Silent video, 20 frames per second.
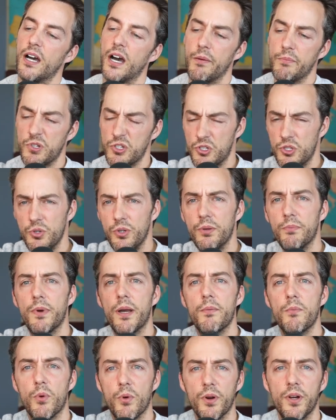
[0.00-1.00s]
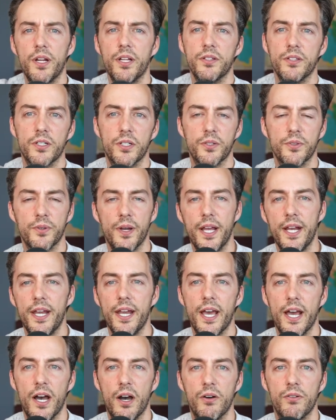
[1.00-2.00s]
I'm just doing my morning though right
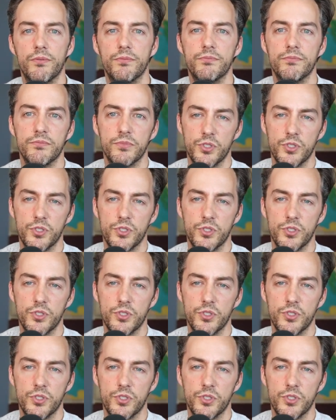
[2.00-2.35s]
now.